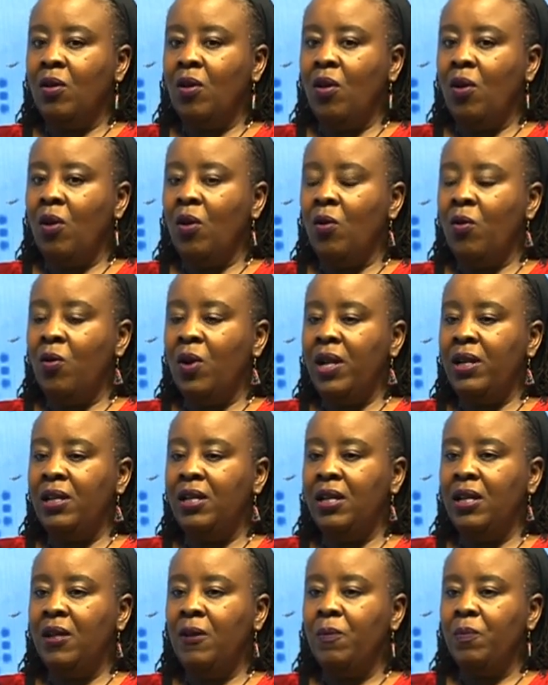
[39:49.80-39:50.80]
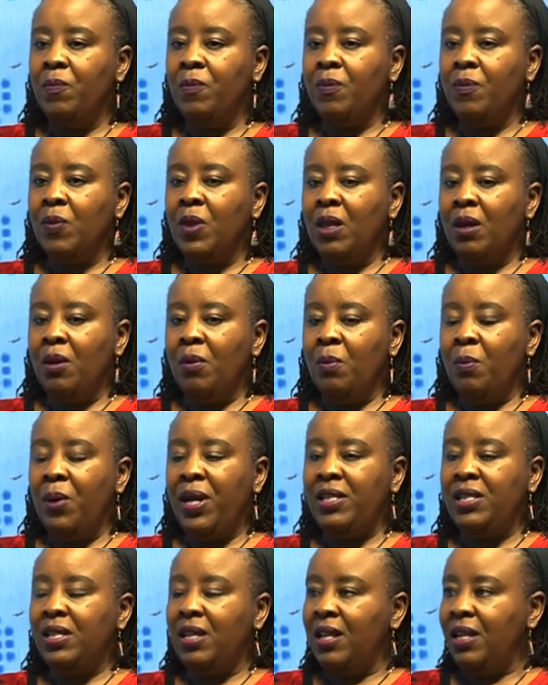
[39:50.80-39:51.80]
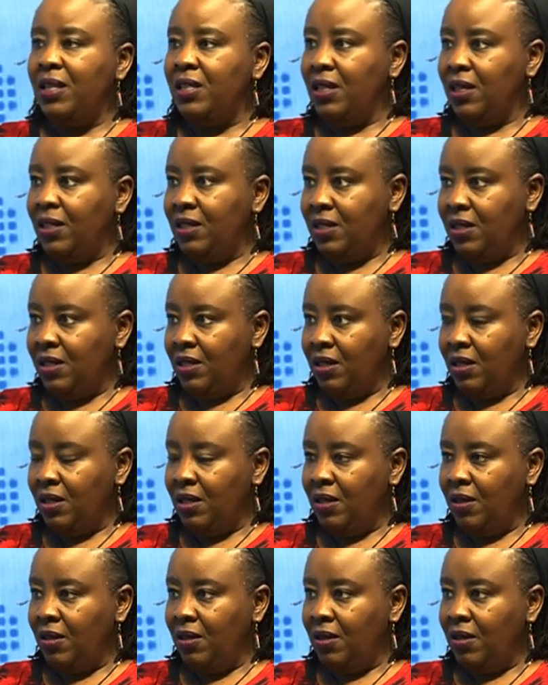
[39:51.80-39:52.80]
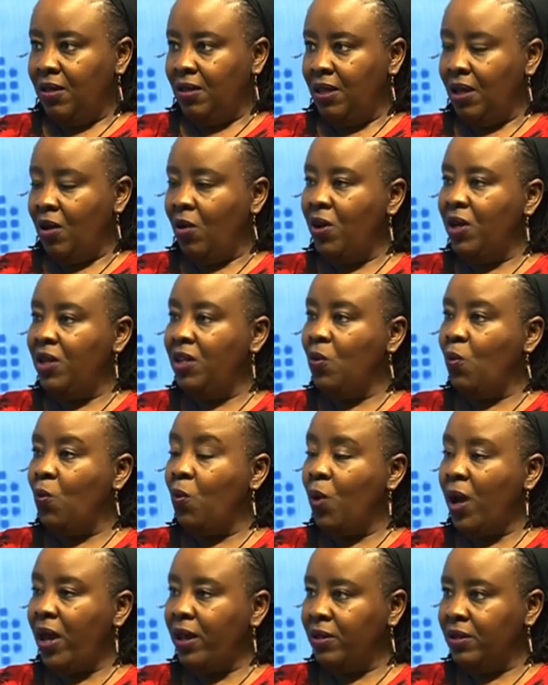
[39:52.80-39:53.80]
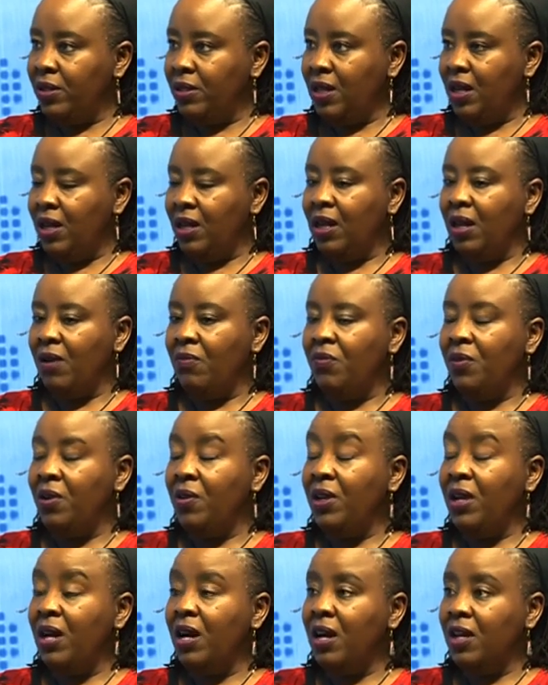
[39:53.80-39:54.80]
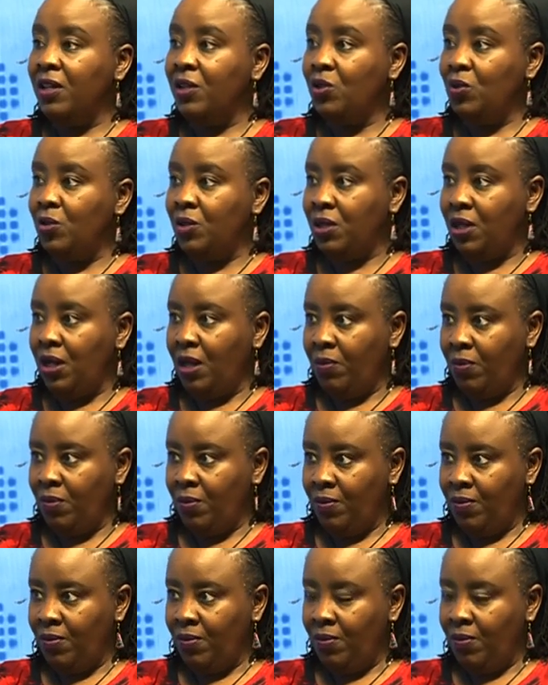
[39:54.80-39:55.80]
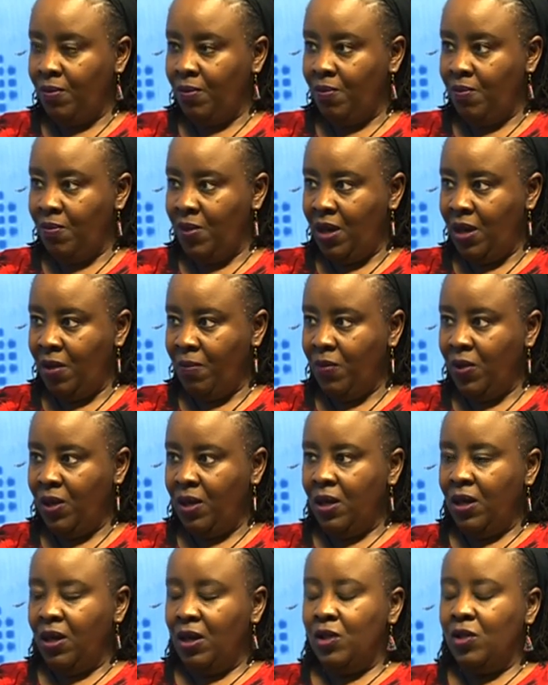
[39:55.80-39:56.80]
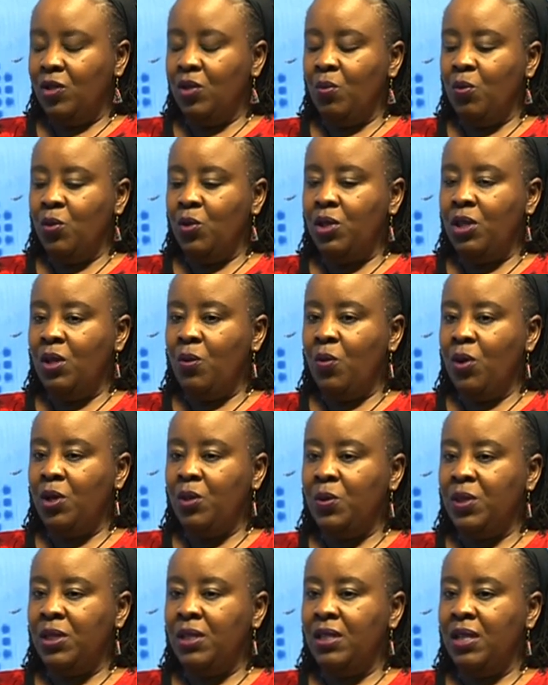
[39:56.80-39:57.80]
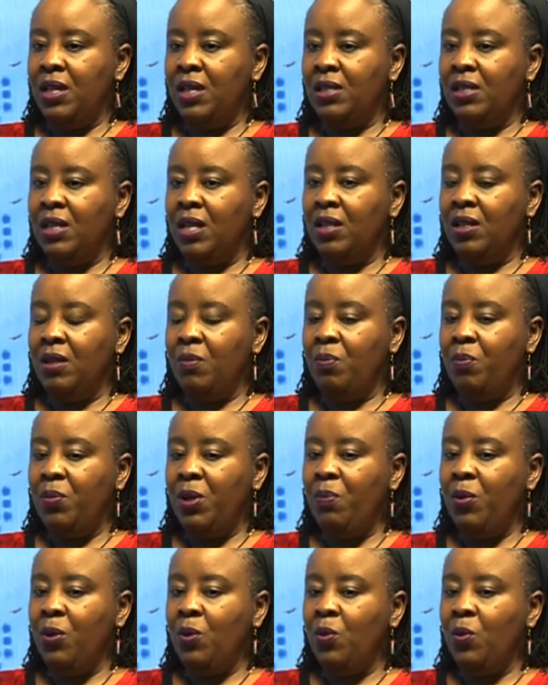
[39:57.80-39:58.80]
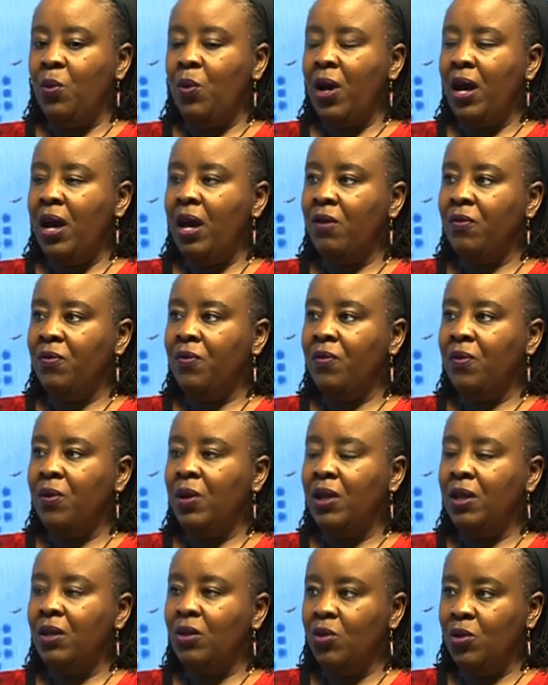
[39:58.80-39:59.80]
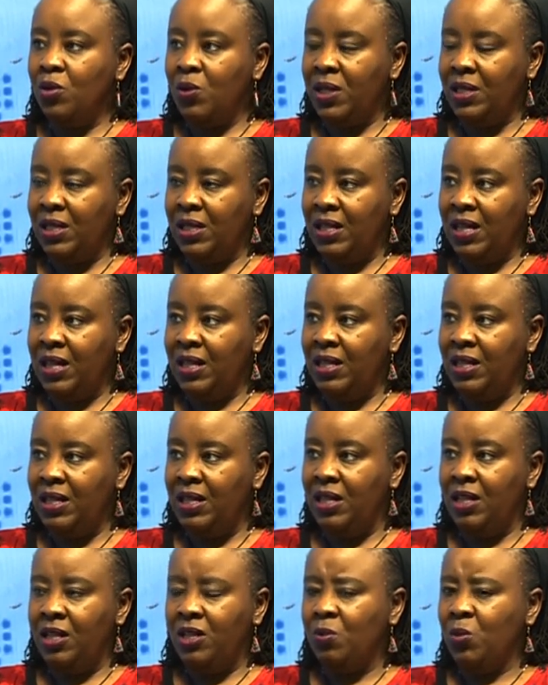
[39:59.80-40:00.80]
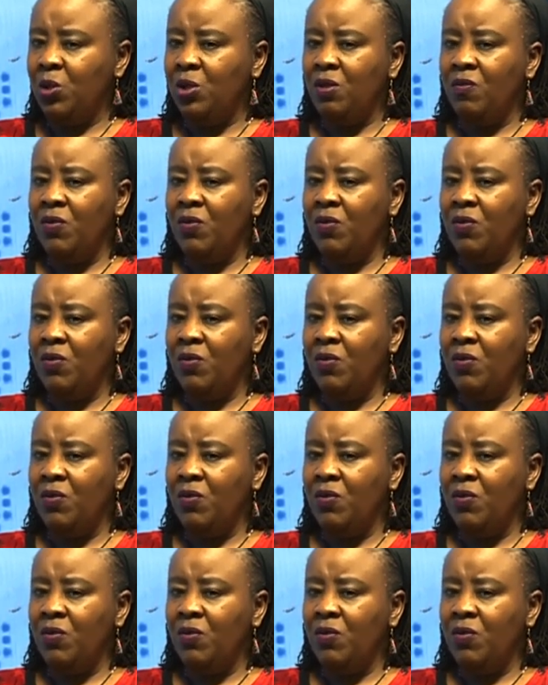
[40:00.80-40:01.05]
already by genetics, they're already wild and are very hard to tame. Yeah. So mostly what we say is that people who have those ones in that lineage, most of